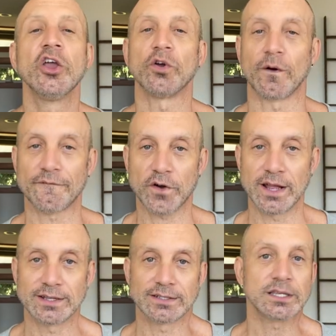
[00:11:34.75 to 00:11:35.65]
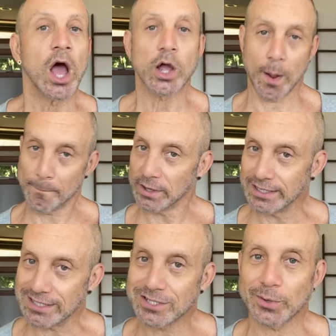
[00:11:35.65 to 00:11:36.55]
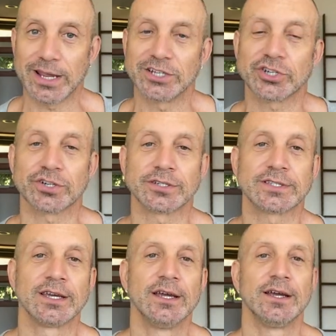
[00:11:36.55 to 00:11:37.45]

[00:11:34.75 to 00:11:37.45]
your friends, complete strangers.